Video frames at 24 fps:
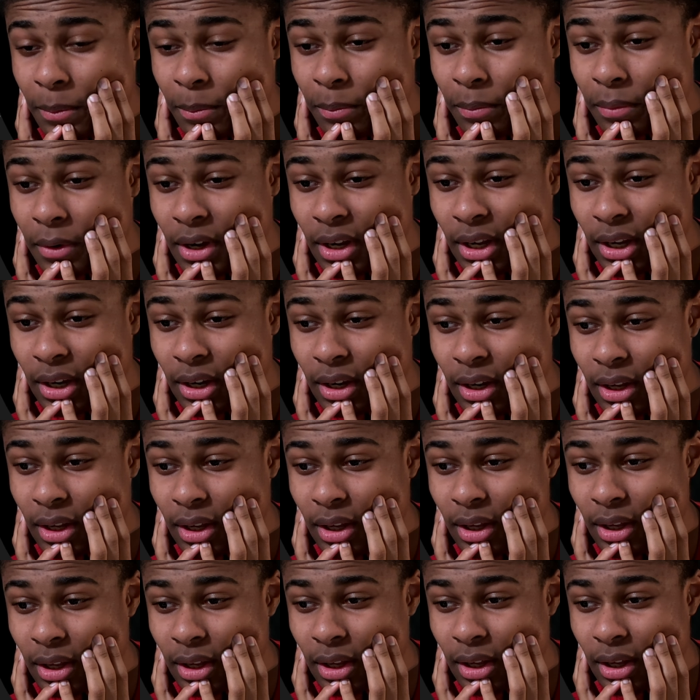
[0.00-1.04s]
but
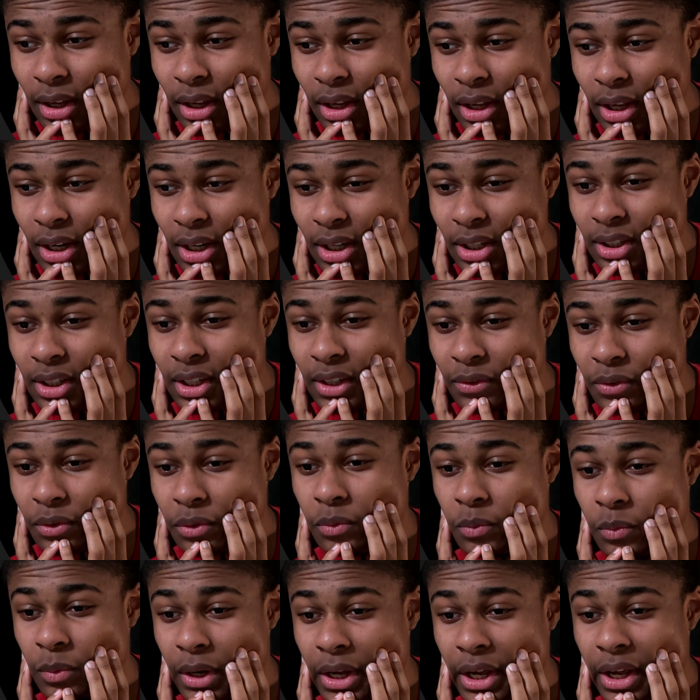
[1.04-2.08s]
in a
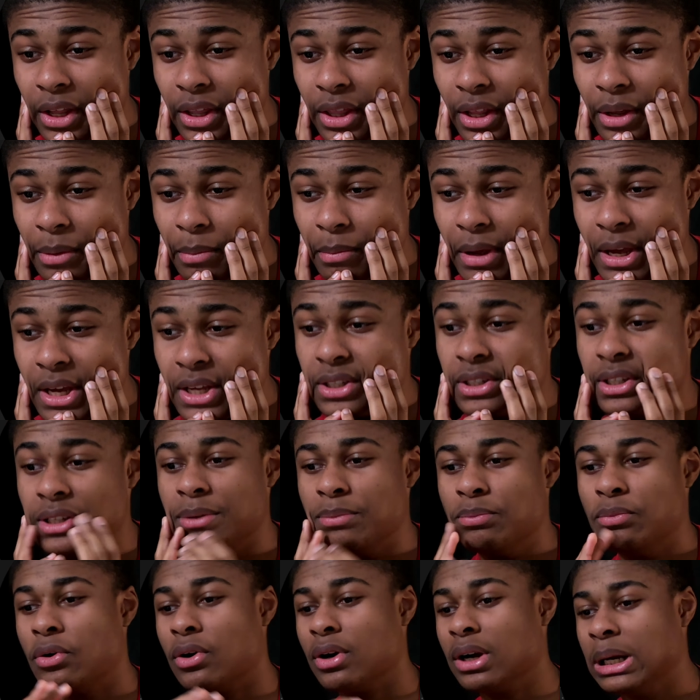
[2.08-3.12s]
different way that makes it
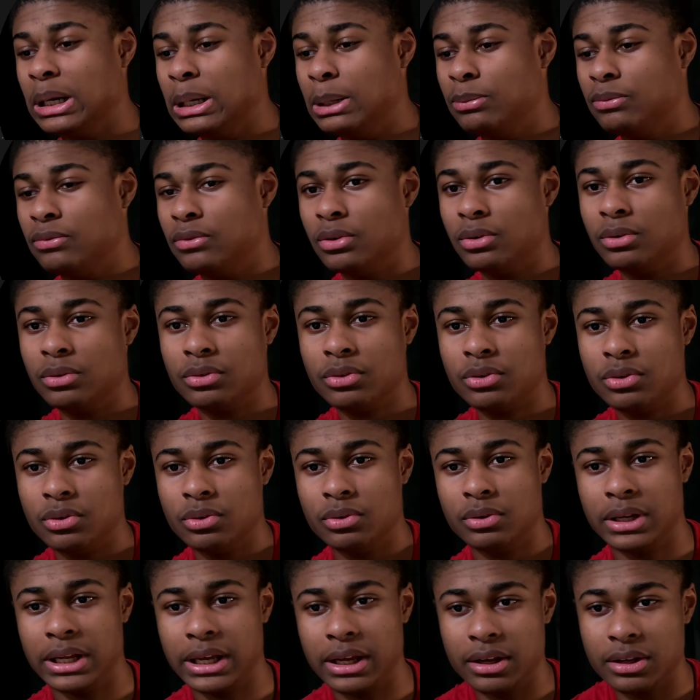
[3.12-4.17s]
more helpful to
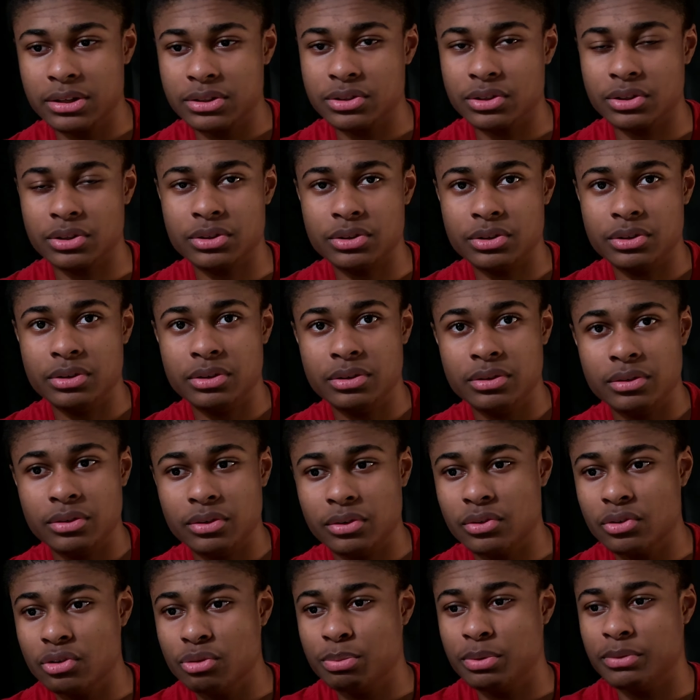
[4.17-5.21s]
like a certain
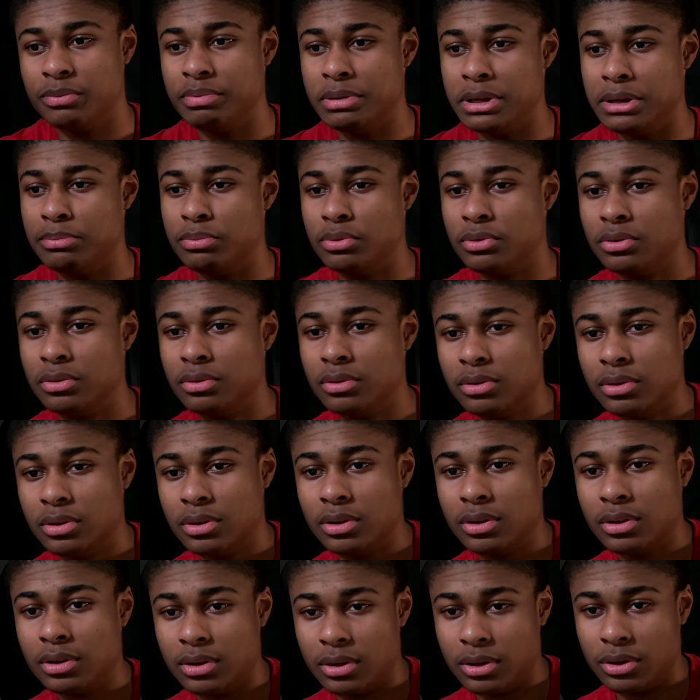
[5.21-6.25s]
group of people.
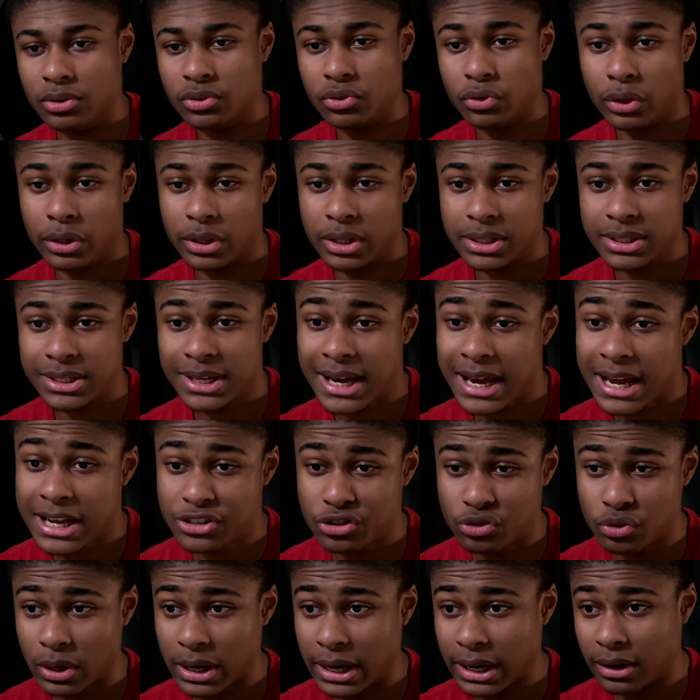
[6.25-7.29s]
So like the
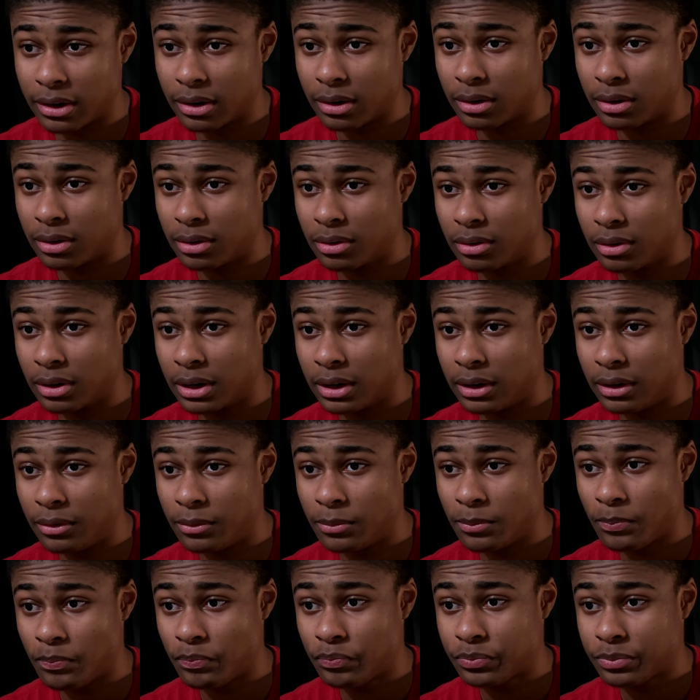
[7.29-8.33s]
task tracker, right?
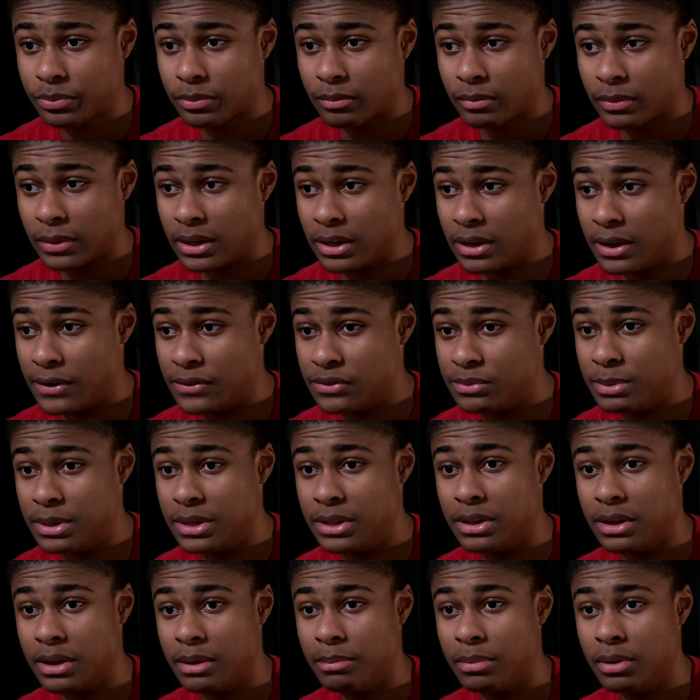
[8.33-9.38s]
It gives me
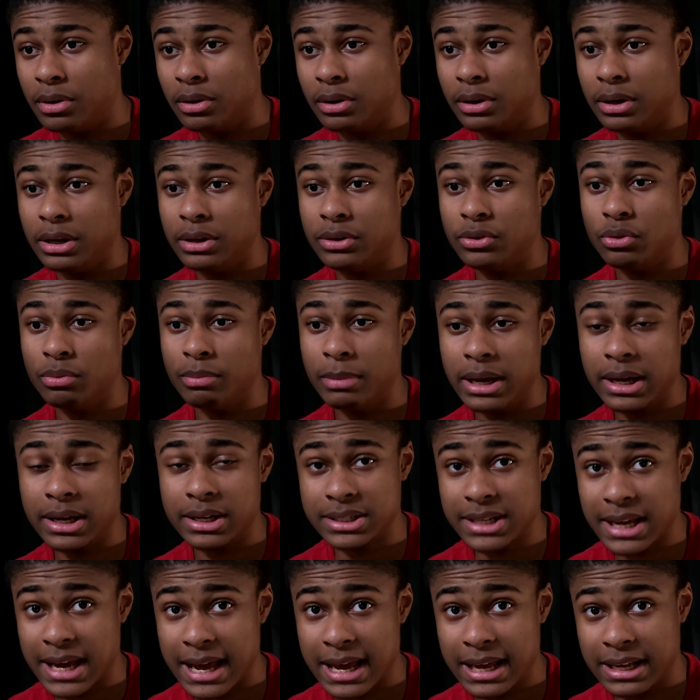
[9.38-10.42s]
the ability to make a
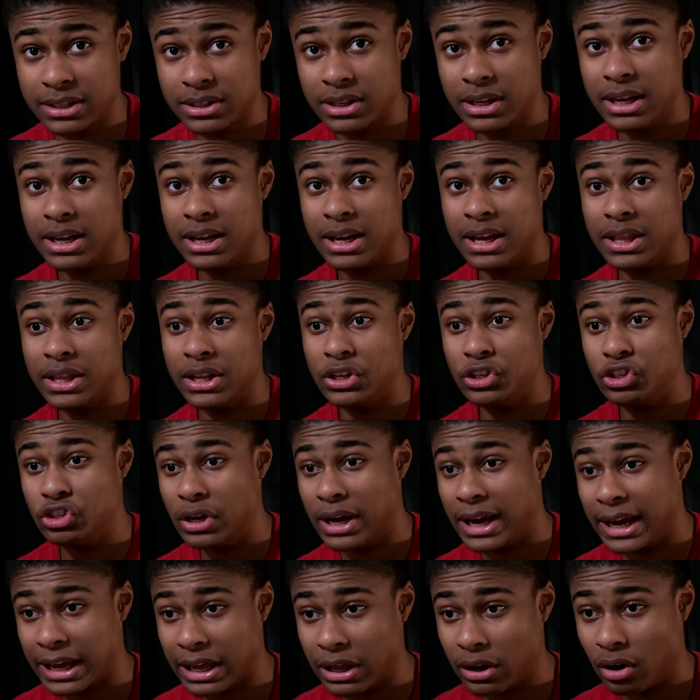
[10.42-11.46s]
task and then
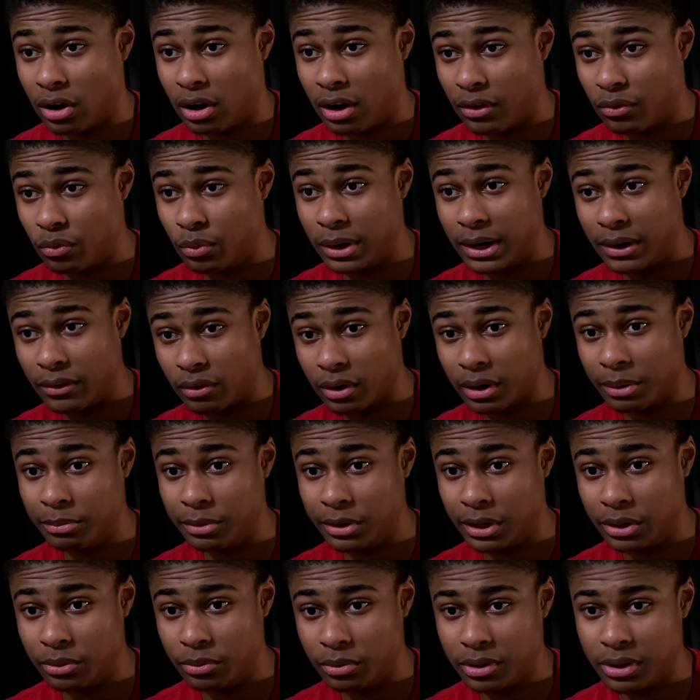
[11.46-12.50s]
check it off whenever I'm
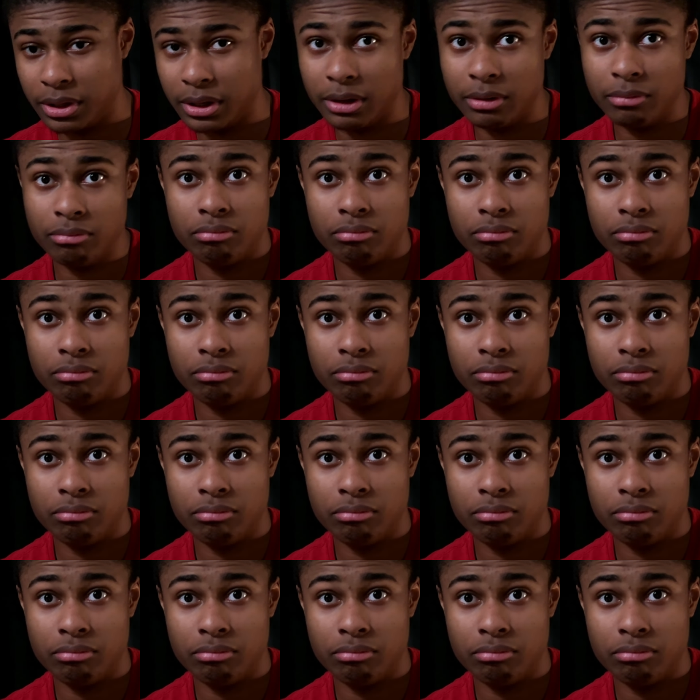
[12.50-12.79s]
done with it.